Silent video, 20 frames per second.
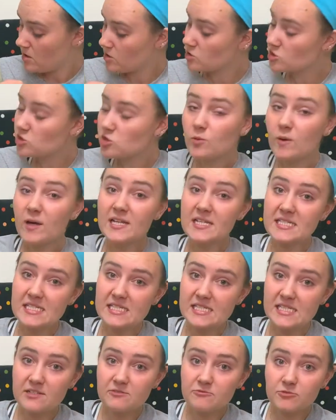to a
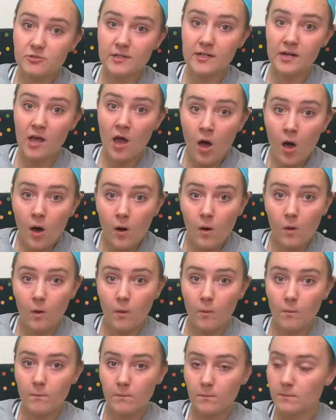different
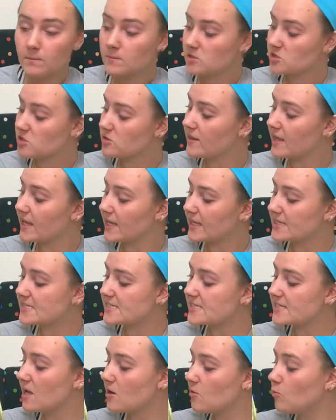home so they can
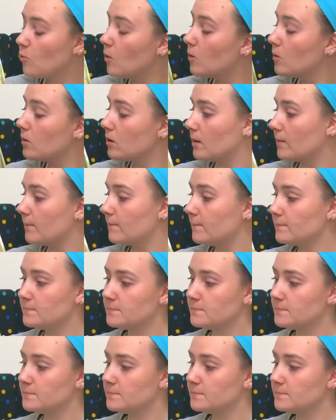stay warm.